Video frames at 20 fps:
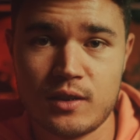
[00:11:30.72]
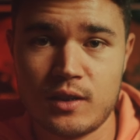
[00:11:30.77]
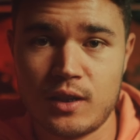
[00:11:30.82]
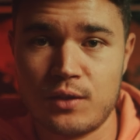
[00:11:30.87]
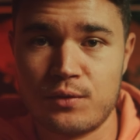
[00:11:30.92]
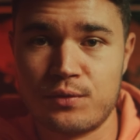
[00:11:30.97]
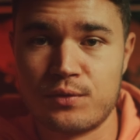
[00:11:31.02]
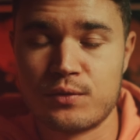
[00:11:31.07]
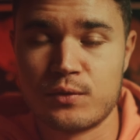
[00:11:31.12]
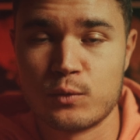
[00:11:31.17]

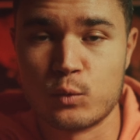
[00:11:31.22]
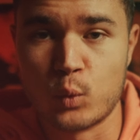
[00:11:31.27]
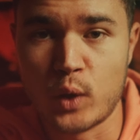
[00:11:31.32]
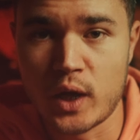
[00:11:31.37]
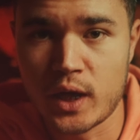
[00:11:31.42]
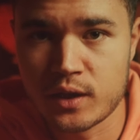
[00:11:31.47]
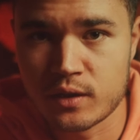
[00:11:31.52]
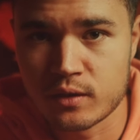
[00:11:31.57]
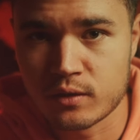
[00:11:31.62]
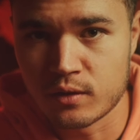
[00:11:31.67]
If
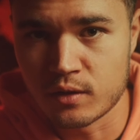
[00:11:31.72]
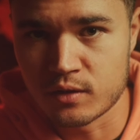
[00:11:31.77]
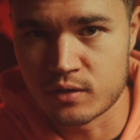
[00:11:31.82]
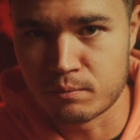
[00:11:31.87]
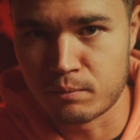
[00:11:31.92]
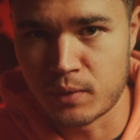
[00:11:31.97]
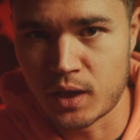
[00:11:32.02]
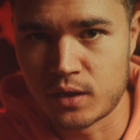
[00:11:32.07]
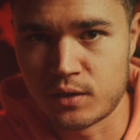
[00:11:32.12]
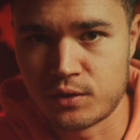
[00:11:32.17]
weight
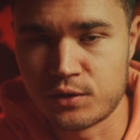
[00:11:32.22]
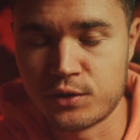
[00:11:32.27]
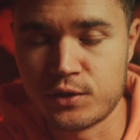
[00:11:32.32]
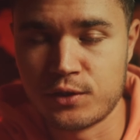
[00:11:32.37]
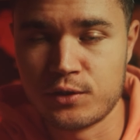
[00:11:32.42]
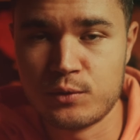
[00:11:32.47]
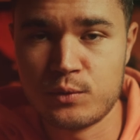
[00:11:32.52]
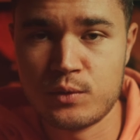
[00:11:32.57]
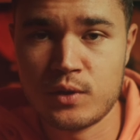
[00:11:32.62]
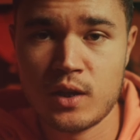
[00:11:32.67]
doesn't matter to
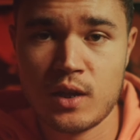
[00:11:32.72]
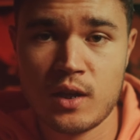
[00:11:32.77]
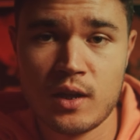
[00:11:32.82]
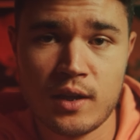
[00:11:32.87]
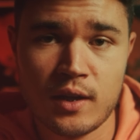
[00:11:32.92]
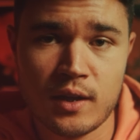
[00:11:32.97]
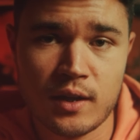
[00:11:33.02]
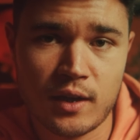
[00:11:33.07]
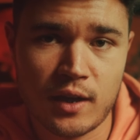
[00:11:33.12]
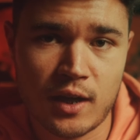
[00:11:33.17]
you
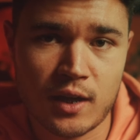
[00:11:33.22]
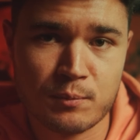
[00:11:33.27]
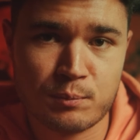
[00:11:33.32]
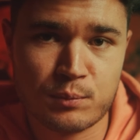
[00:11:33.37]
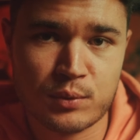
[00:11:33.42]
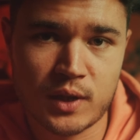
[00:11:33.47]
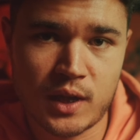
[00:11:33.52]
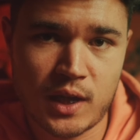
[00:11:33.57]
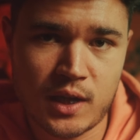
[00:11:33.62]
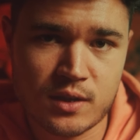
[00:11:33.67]
and
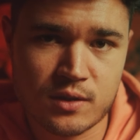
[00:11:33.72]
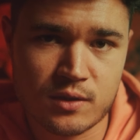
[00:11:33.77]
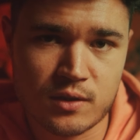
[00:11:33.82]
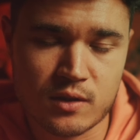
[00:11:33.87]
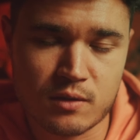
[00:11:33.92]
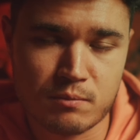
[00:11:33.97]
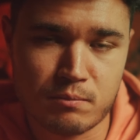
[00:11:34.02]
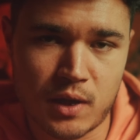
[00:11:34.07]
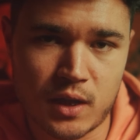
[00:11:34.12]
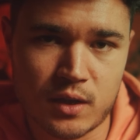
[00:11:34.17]
price
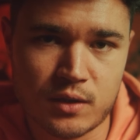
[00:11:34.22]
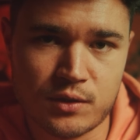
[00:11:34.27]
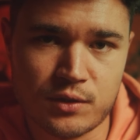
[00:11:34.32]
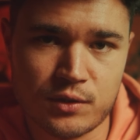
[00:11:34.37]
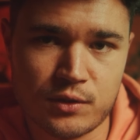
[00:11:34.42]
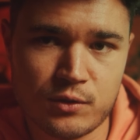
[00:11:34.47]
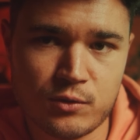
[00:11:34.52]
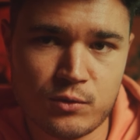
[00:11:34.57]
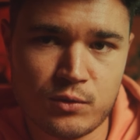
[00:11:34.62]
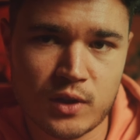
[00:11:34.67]
doesn't matter
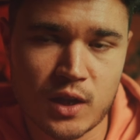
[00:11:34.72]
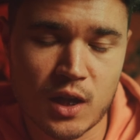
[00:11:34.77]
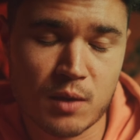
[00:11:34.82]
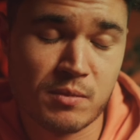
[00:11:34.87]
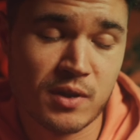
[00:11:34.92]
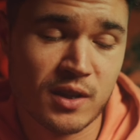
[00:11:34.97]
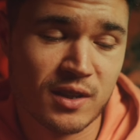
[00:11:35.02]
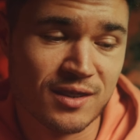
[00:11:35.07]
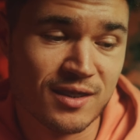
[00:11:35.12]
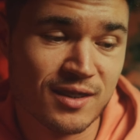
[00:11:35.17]
to you, I
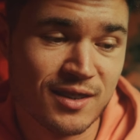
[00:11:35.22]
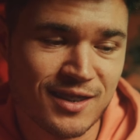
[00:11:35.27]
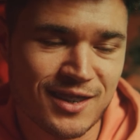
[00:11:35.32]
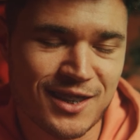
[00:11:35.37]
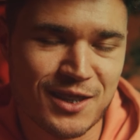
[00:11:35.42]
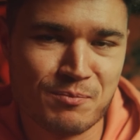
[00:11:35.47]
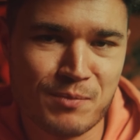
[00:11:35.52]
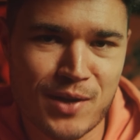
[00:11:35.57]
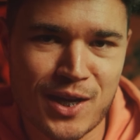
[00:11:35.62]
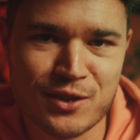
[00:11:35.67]
mean,
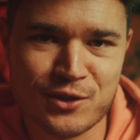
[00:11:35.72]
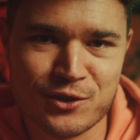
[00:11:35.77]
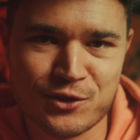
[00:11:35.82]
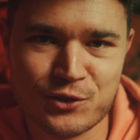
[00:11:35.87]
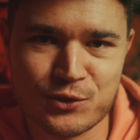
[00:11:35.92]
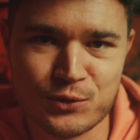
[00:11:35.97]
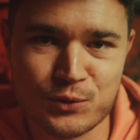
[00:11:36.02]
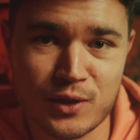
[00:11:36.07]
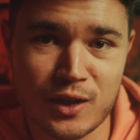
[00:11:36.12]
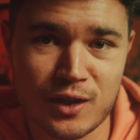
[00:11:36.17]
it matters
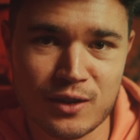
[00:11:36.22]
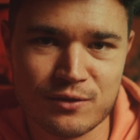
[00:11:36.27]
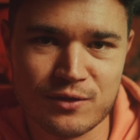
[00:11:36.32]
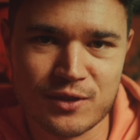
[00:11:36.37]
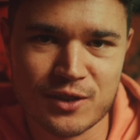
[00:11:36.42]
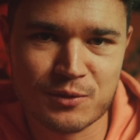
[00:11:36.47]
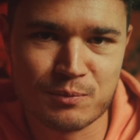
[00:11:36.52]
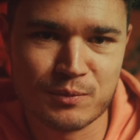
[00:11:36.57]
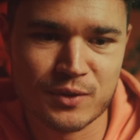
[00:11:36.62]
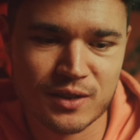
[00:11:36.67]
to all of
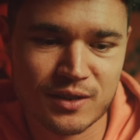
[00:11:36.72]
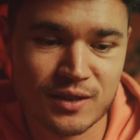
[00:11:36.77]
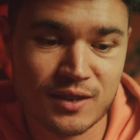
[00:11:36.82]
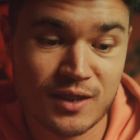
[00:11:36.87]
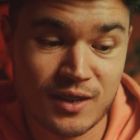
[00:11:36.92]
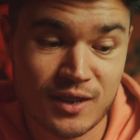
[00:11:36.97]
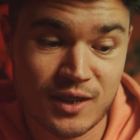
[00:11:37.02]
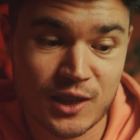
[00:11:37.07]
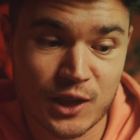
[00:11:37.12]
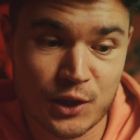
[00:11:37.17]
us, but
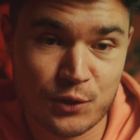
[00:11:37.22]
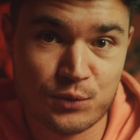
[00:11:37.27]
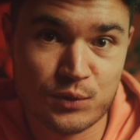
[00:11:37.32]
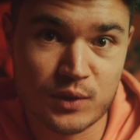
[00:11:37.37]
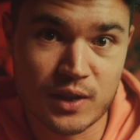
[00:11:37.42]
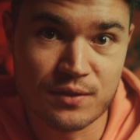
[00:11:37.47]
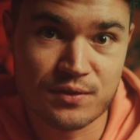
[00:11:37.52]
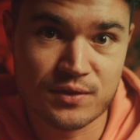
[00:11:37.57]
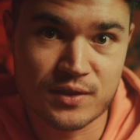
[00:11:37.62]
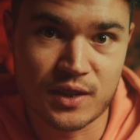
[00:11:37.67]
if you
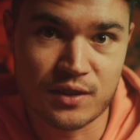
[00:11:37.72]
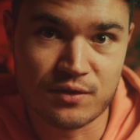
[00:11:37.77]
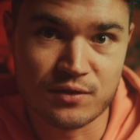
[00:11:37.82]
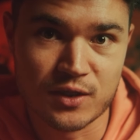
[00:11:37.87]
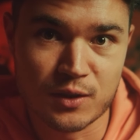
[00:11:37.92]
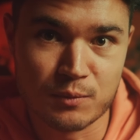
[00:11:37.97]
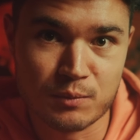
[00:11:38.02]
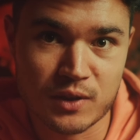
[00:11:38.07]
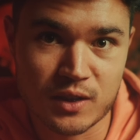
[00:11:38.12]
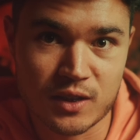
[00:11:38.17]
have saved
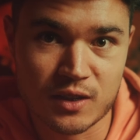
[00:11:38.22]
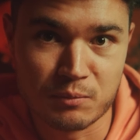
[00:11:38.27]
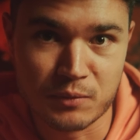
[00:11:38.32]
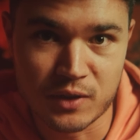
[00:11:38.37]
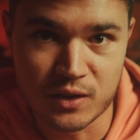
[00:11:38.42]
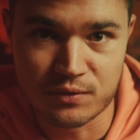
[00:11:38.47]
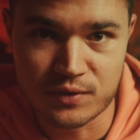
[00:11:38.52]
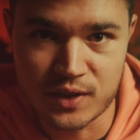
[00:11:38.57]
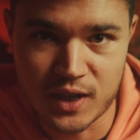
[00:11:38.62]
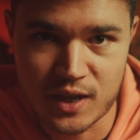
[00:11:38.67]
up a little bit
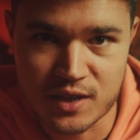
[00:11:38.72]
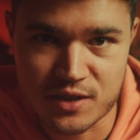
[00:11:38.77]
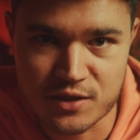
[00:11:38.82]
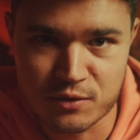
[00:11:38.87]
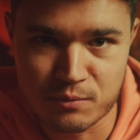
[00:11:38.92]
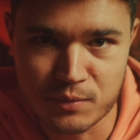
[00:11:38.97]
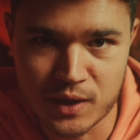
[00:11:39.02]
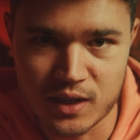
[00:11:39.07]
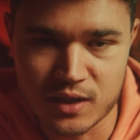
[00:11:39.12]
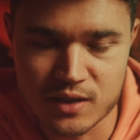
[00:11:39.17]
of cash to
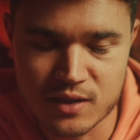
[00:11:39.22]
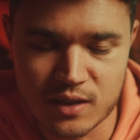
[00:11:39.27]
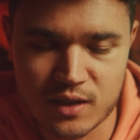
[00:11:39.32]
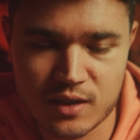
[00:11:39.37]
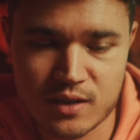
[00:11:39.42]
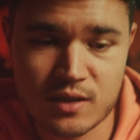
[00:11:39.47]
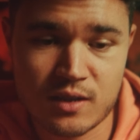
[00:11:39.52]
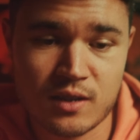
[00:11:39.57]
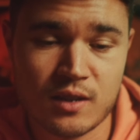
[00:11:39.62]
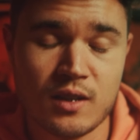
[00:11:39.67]
buy this
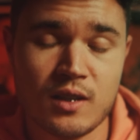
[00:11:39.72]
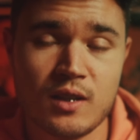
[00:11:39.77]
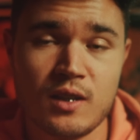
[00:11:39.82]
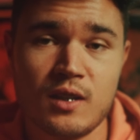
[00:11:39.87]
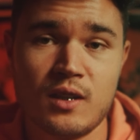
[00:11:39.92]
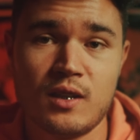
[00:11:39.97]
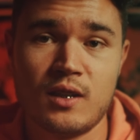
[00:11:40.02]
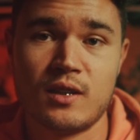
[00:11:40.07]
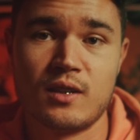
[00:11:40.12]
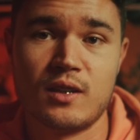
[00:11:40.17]
lens,
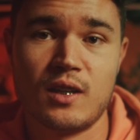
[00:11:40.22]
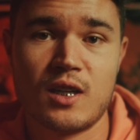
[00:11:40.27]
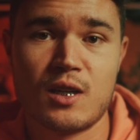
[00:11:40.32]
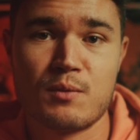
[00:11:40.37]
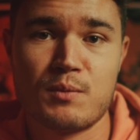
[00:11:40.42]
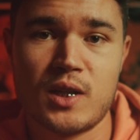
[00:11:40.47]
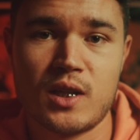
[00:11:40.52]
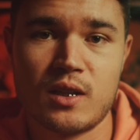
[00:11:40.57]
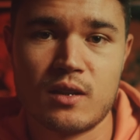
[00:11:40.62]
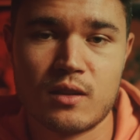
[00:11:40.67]
then I
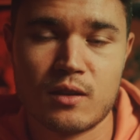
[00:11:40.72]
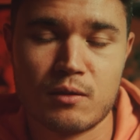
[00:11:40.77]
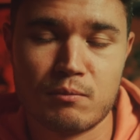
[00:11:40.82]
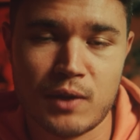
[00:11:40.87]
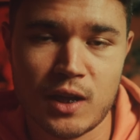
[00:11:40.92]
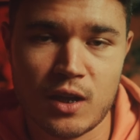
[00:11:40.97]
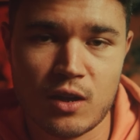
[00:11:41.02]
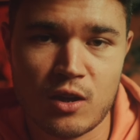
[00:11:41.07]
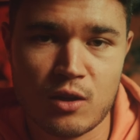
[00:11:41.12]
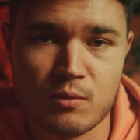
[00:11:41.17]
mean,
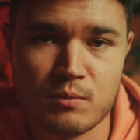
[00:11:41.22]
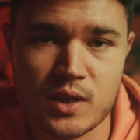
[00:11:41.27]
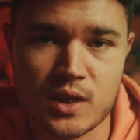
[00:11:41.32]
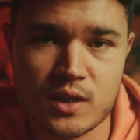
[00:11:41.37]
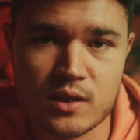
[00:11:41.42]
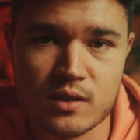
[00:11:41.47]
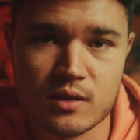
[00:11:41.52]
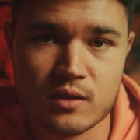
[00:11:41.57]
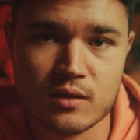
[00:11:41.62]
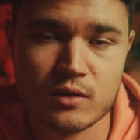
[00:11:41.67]
by all
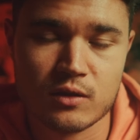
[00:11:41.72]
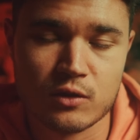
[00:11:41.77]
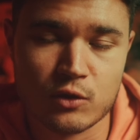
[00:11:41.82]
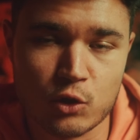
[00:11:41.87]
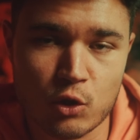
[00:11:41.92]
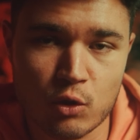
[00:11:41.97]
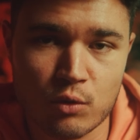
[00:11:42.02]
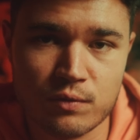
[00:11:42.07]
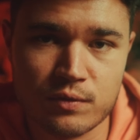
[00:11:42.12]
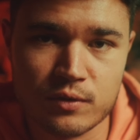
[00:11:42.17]
means,
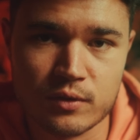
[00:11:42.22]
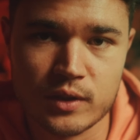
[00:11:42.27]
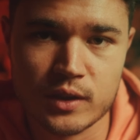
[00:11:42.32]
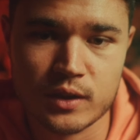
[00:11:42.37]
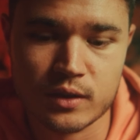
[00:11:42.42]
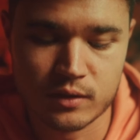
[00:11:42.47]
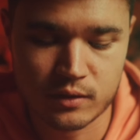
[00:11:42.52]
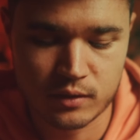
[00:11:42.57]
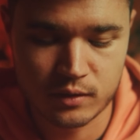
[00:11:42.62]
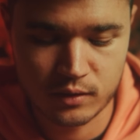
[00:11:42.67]
go for it.
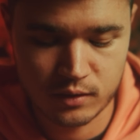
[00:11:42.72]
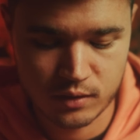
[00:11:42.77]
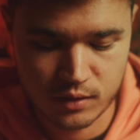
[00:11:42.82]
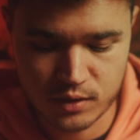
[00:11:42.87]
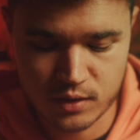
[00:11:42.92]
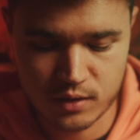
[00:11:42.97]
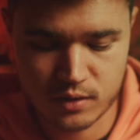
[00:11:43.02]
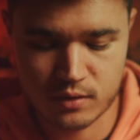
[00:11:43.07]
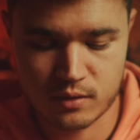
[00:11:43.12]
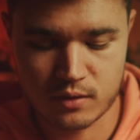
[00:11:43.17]

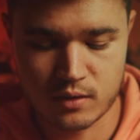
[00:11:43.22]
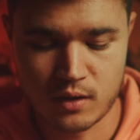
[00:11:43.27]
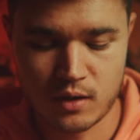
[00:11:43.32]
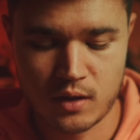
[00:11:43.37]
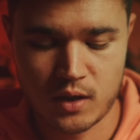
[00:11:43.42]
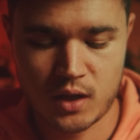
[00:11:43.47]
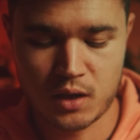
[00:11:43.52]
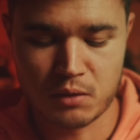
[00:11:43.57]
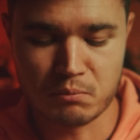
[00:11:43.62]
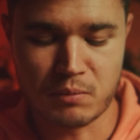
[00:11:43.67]
Just
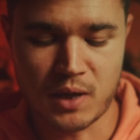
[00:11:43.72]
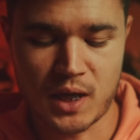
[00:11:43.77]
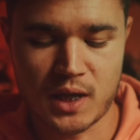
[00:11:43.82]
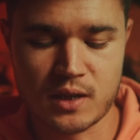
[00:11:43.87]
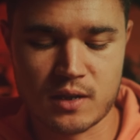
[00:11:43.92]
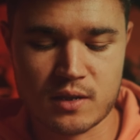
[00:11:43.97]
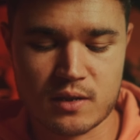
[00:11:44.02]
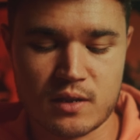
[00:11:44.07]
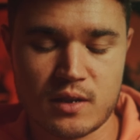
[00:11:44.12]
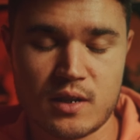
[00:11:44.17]
buy
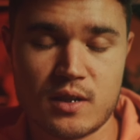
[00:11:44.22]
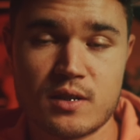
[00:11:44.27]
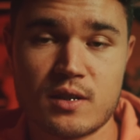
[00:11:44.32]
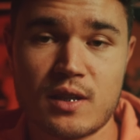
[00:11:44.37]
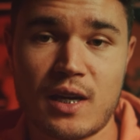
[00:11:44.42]
this lens.